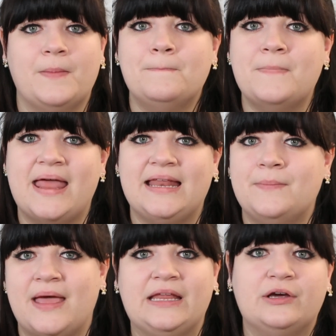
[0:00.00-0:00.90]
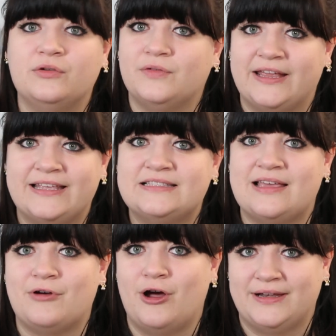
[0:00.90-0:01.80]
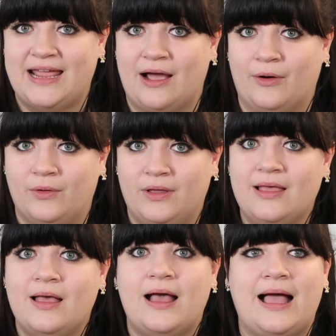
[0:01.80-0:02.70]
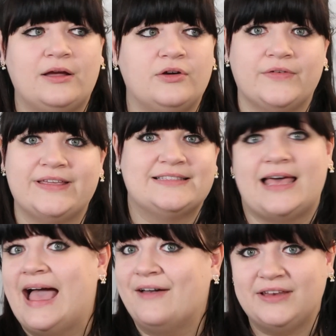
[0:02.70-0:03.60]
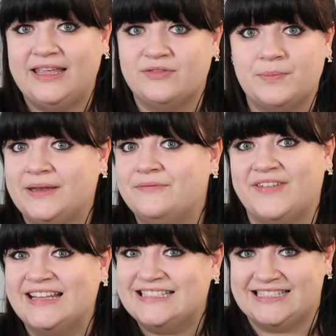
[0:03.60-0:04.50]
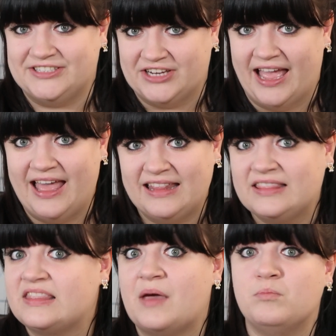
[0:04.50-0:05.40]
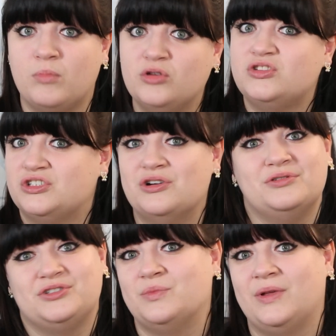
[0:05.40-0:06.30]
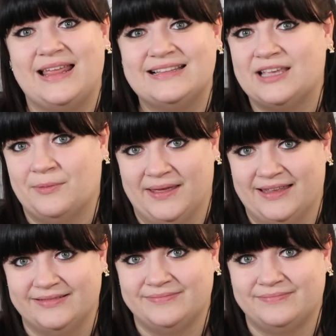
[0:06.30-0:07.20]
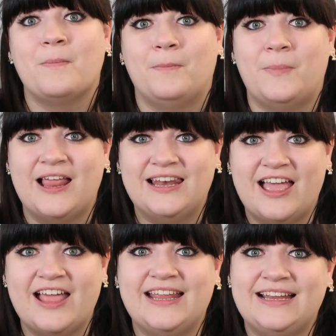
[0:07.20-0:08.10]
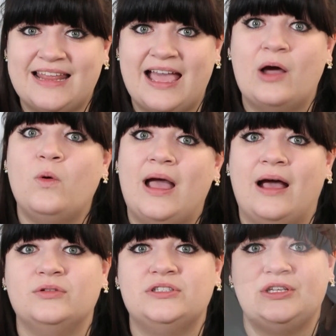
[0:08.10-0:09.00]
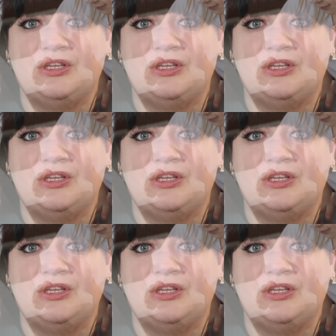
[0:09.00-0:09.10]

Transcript: for many, many careers there are now, and careers that haven't even been invented yet that most children will end up in. By learning now how to